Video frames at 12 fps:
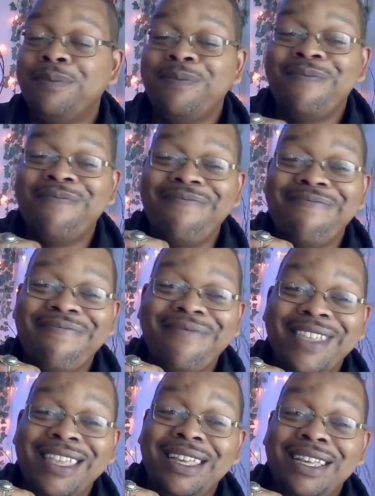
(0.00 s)

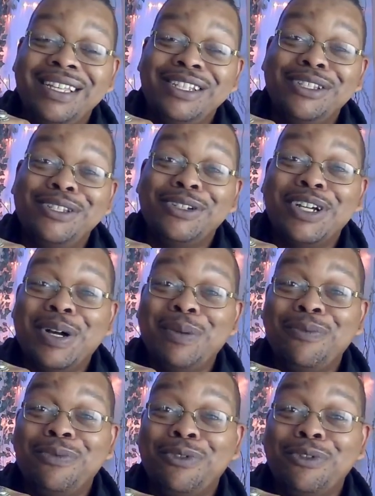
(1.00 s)
to
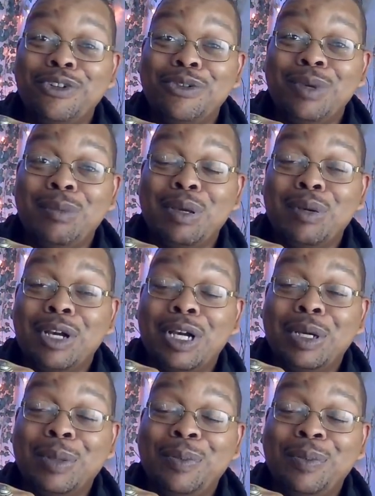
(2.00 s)
come through, maybe
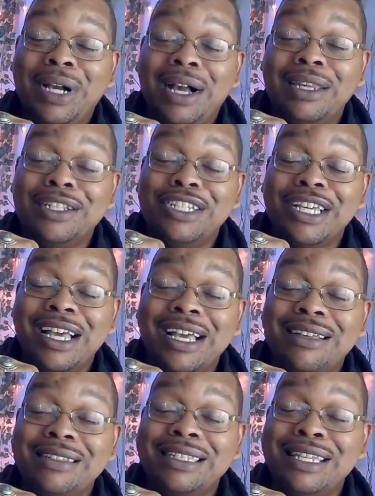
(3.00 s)

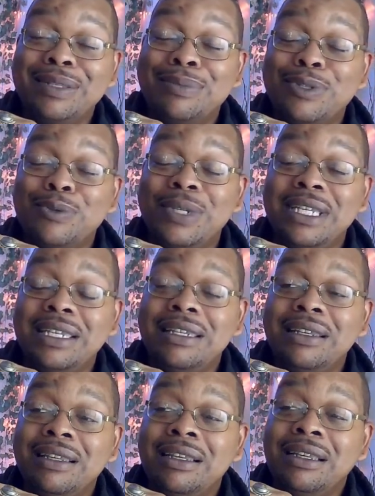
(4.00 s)
apologize, say some sweet,
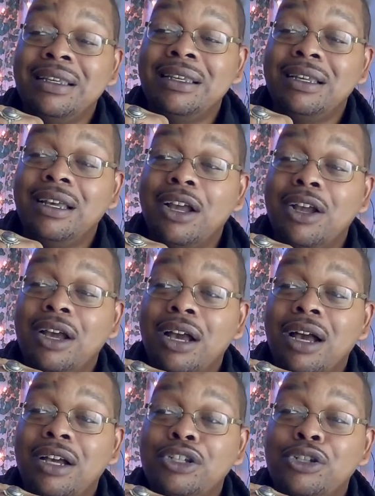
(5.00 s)

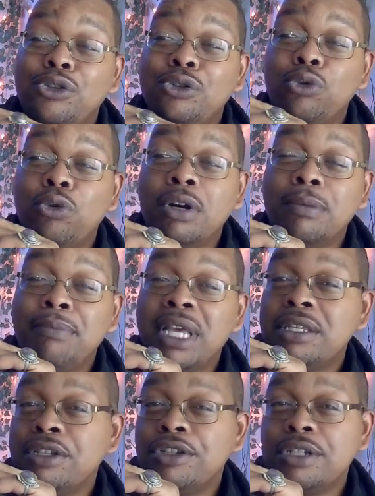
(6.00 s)
short
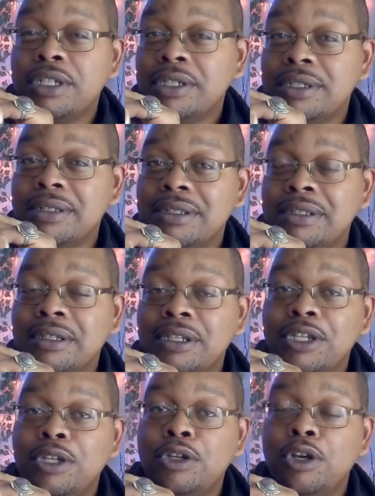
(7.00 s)
messages.
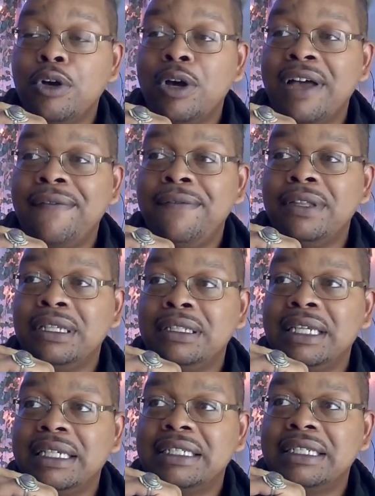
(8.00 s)
I feeling
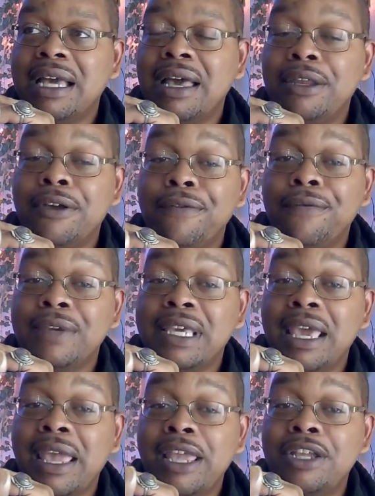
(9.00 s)
like to kind of
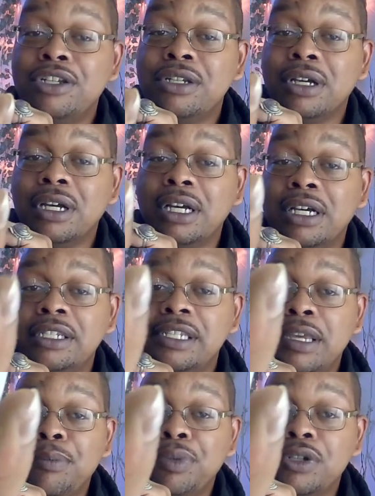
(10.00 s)
gauge a
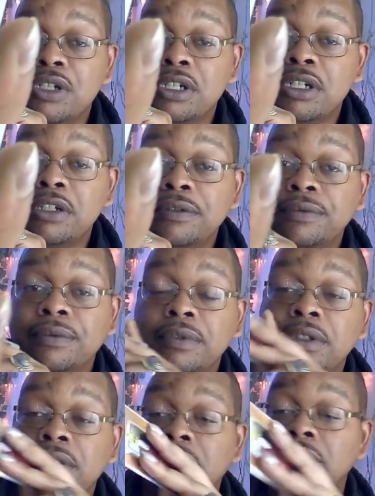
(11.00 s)
temperature
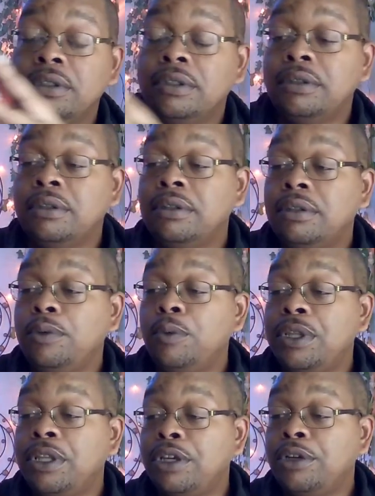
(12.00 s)

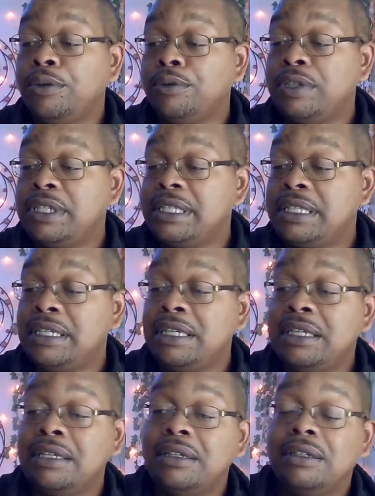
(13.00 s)
with you to
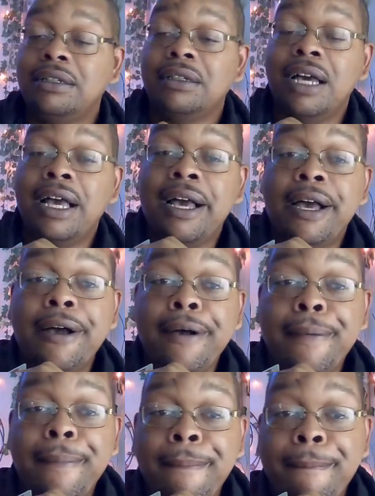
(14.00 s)
see.
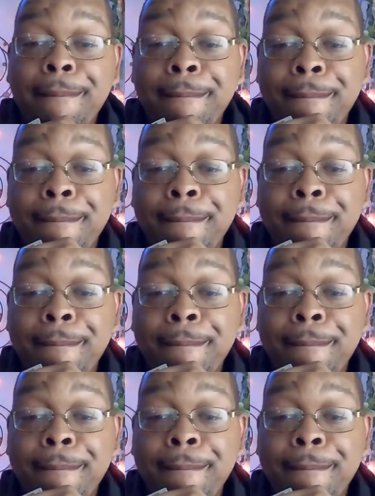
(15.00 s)
Um,